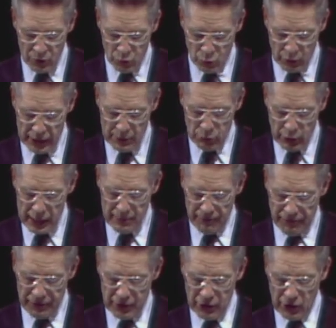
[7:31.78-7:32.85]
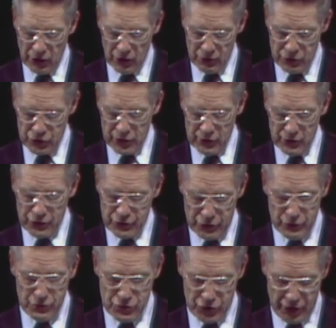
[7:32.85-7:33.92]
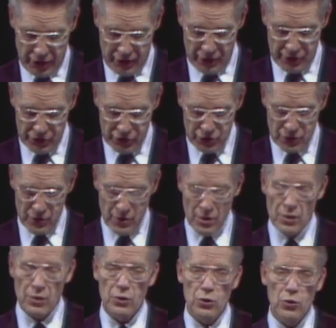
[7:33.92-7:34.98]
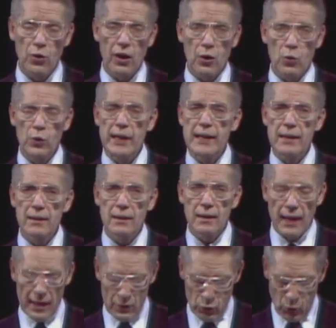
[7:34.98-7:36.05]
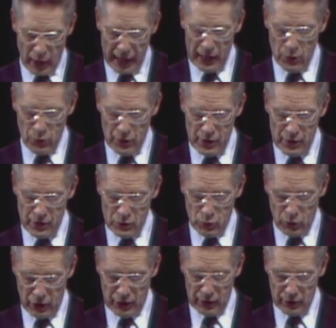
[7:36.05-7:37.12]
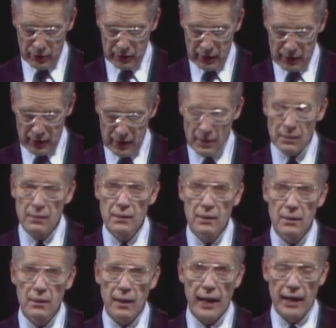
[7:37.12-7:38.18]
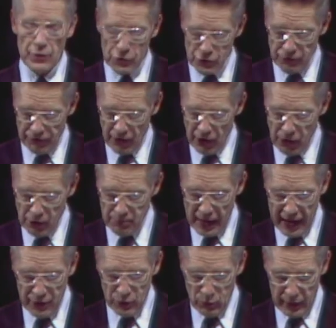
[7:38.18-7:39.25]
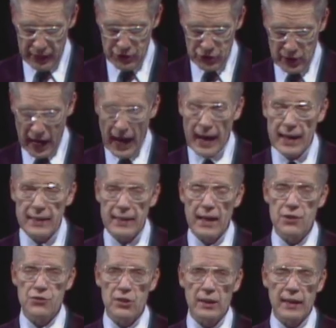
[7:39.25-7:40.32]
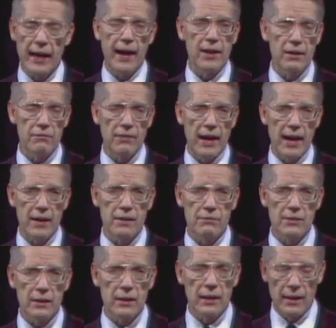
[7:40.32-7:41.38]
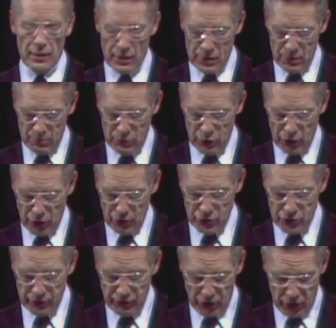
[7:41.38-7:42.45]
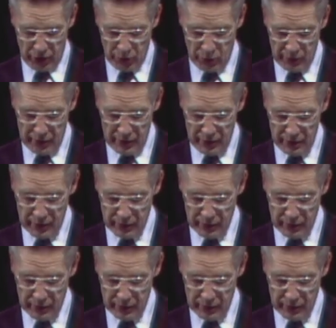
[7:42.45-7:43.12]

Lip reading: We weep for those in the true church who are weak and wayward and worldly and who fall by the wayside as the caravan of the kingdom rolls forward.